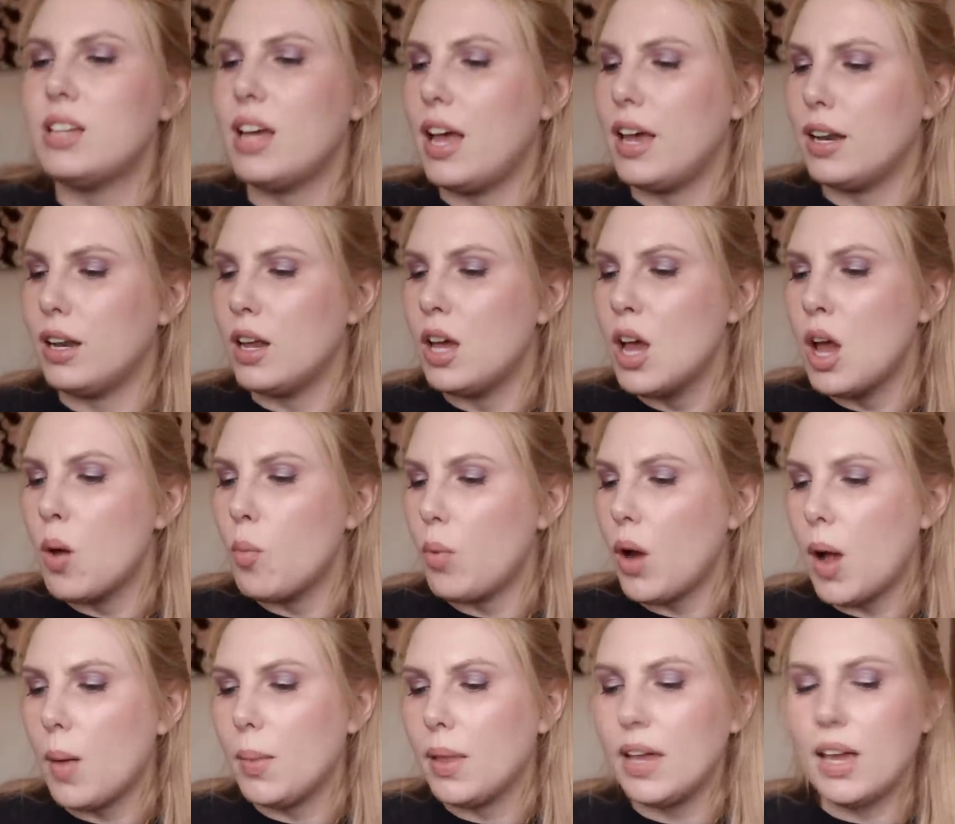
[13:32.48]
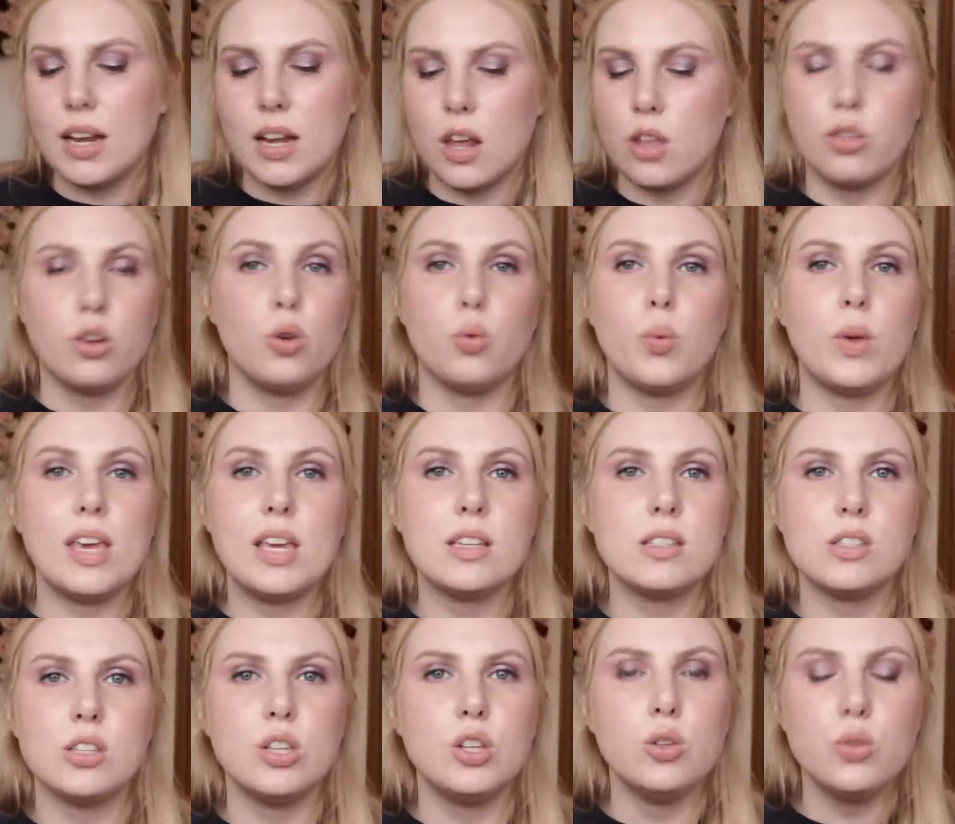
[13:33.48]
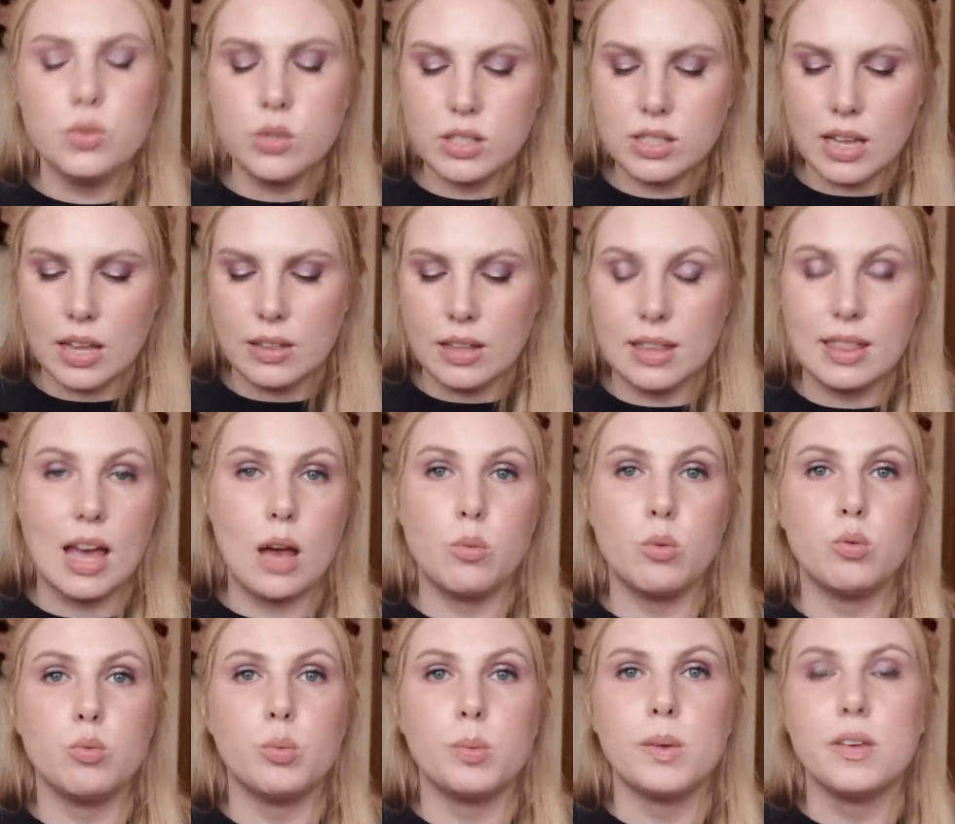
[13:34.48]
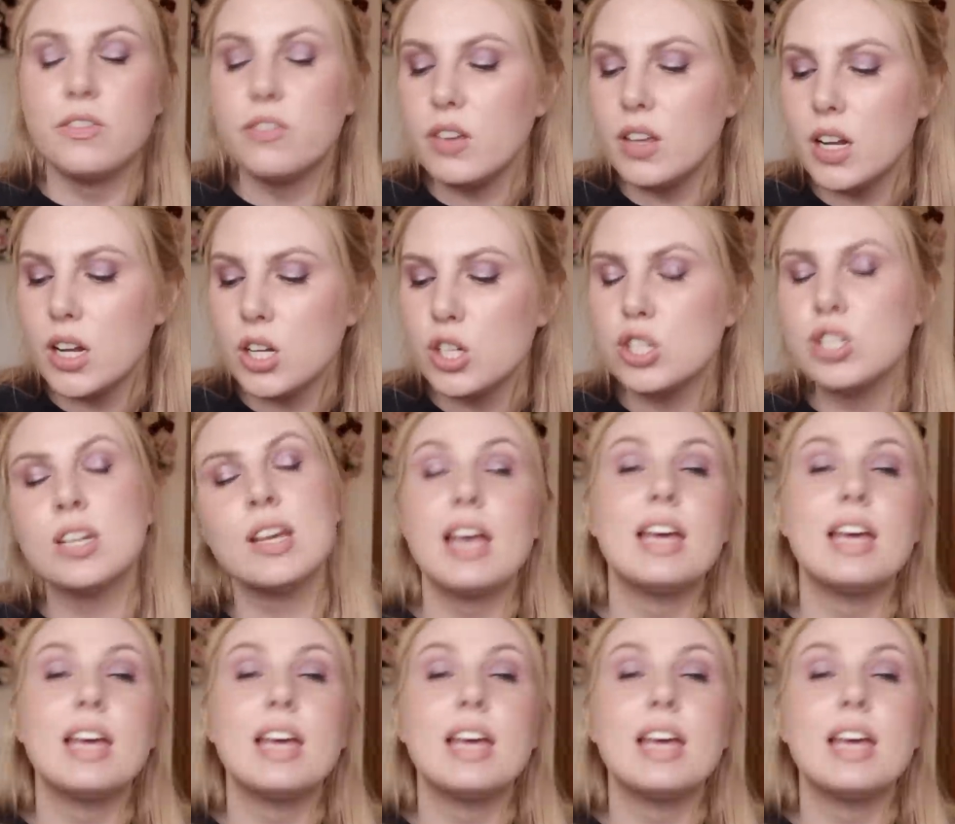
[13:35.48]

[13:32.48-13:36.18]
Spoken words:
done, probably another week's use, and then that one will be finished.